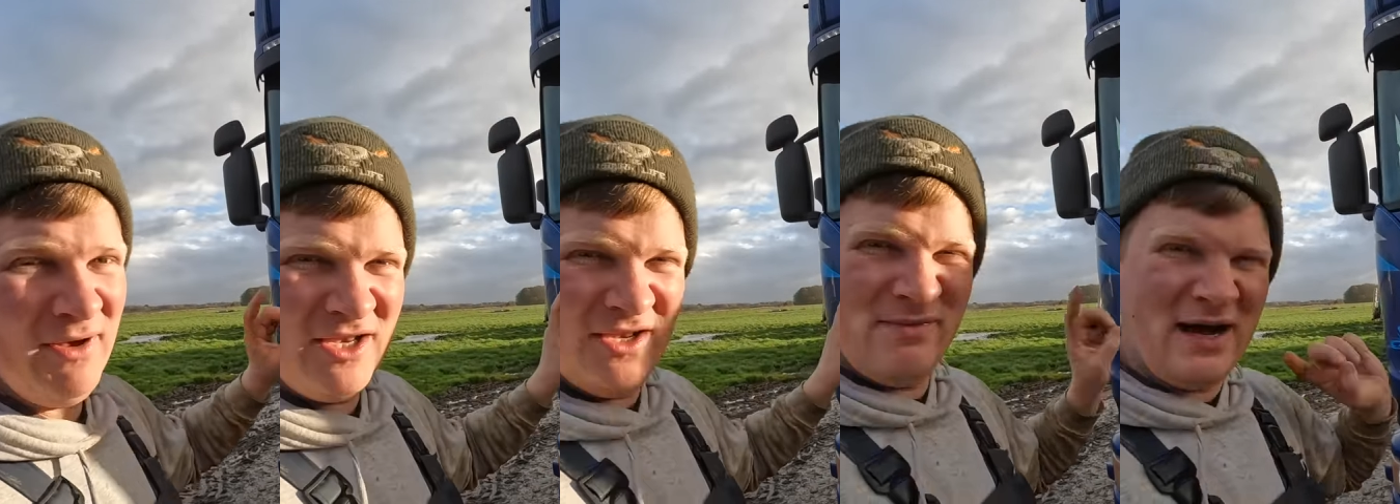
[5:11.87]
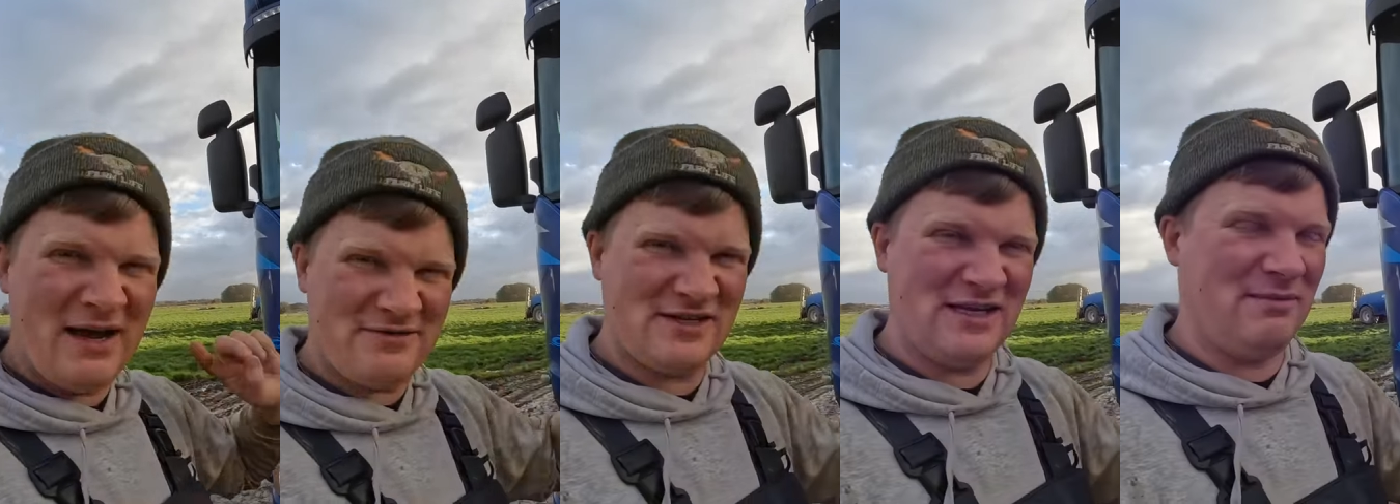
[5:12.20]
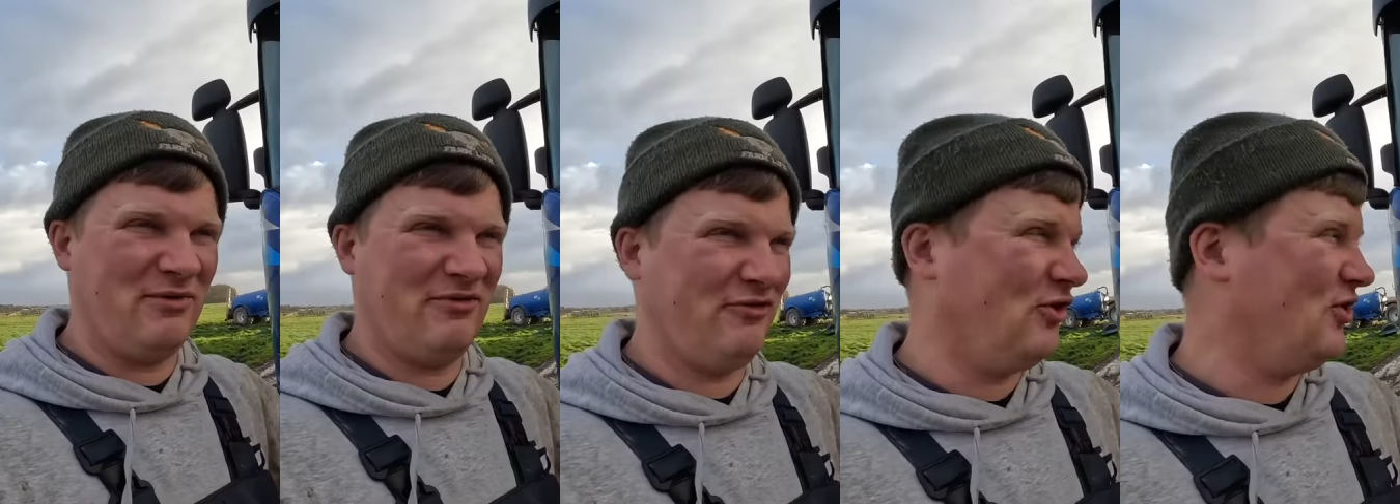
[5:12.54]
You might have seen it
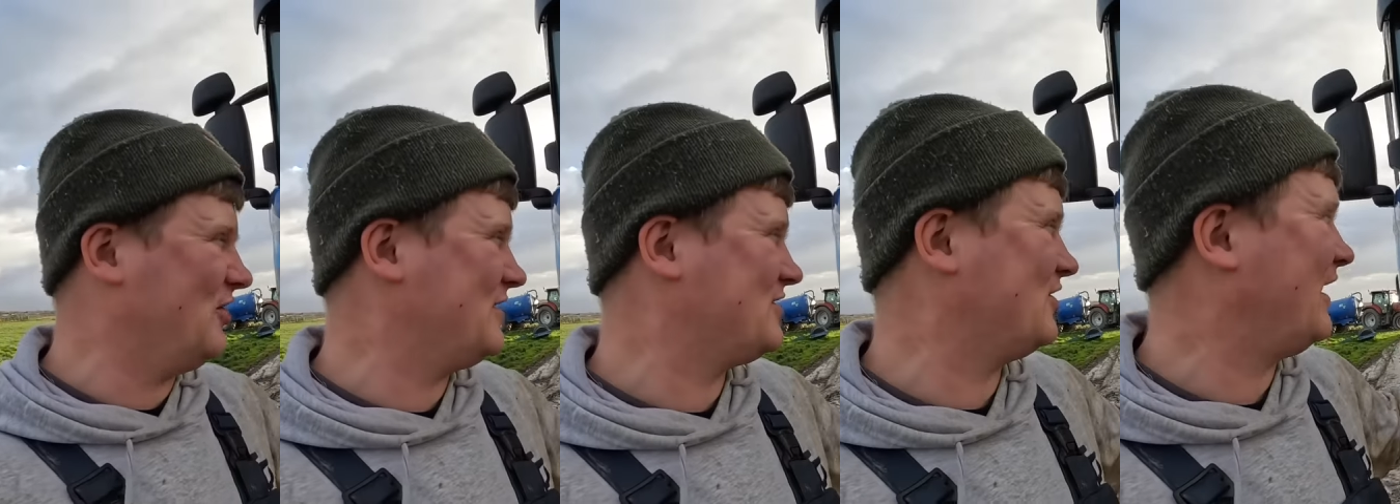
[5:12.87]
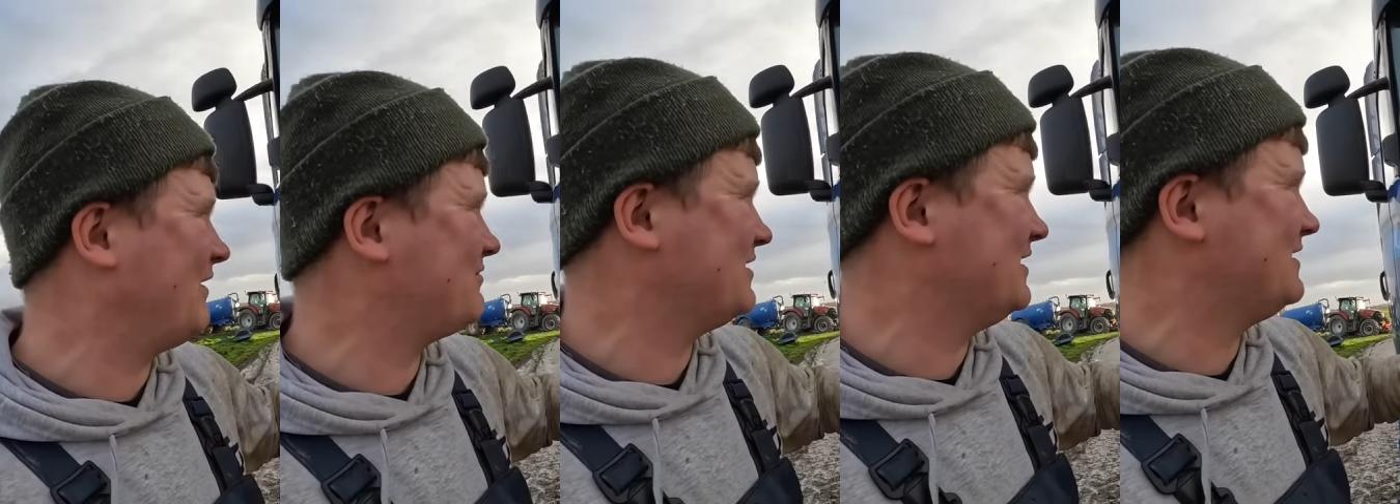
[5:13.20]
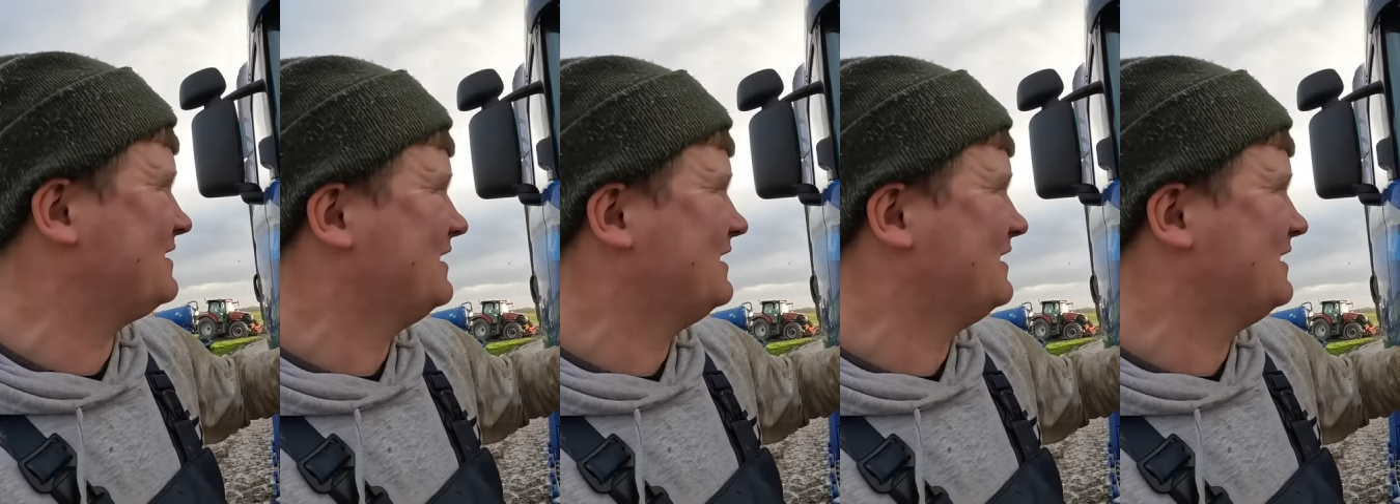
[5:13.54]
before this or after this.